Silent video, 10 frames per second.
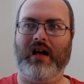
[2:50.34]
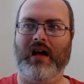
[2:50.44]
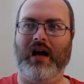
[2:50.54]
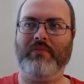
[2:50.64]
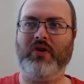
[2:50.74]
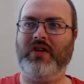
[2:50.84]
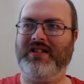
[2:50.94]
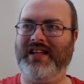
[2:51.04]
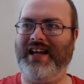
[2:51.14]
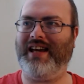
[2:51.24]
I'm going to
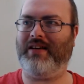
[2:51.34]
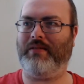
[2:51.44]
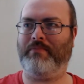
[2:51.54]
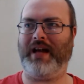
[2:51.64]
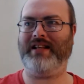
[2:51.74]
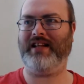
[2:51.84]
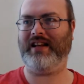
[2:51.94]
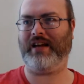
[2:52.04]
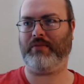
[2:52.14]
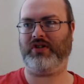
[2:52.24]
take Bendy
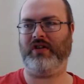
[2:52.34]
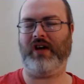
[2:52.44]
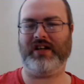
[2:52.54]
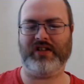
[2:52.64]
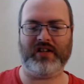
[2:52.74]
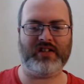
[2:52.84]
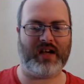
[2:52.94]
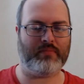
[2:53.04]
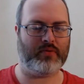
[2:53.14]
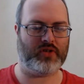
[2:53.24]
Night Machine as an
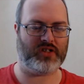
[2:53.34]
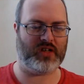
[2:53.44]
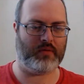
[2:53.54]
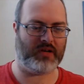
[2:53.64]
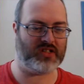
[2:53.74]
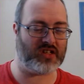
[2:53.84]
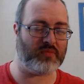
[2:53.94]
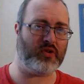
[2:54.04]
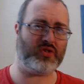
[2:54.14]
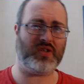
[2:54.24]
example just now, because it's the
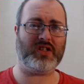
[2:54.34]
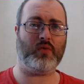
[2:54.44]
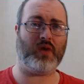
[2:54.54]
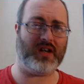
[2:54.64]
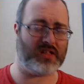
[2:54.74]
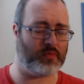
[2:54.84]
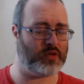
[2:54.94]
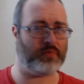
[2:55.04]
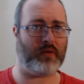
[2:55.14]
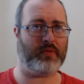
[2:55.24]
most recent one, it's the
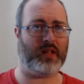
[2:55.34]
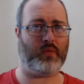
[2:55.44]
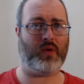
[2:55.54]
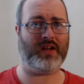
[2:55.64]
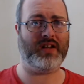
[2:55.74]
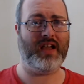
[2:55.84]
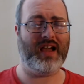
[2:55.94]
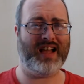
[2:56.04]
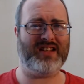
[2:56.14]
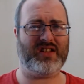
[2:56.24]
most popular one,
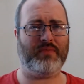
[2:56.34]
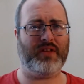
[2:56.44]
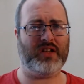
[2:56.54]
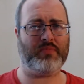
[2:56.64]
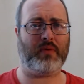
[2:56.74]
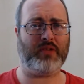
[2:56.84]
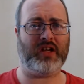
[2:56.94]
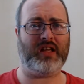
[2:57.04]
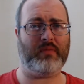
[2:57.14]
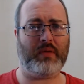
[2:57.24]
and it's something that's probably
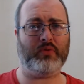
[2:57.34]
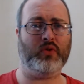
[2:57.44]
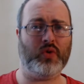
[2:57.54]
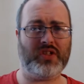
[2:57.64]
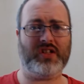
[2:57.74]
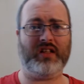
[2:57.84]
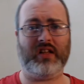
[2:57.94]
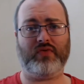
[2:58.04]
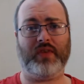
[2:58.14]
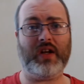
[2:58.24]
going to get people noticing
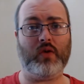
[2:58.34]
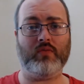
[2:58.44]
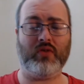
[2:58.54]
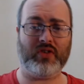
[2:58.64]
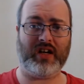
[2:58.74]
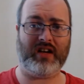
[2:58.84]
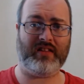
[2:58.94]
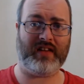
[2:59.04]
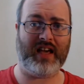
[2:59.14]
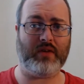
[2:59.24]
this video more than
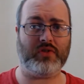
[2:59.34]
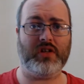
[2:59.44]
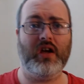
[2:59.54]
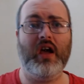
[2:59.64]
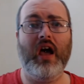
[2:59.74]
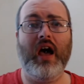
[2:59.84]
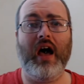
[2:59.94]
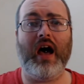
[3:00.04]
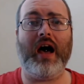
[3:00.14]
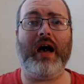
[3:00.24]
anything else.
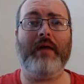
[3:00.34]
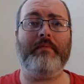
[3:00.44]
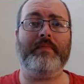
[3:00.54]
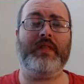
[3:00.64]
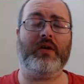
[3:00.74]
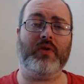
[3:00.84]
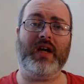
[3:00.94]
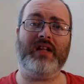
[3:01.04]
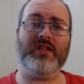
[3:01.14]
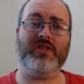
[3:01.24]
The
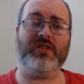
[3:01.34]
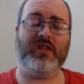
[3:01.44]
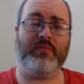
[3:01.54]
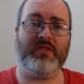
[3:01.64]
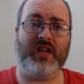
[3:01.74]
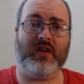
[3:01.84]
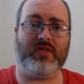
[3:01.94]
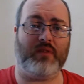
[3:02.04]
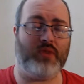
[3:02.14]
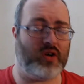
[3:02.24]
creators themselves,
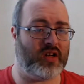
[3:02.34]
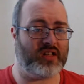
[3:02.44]
I'm not going to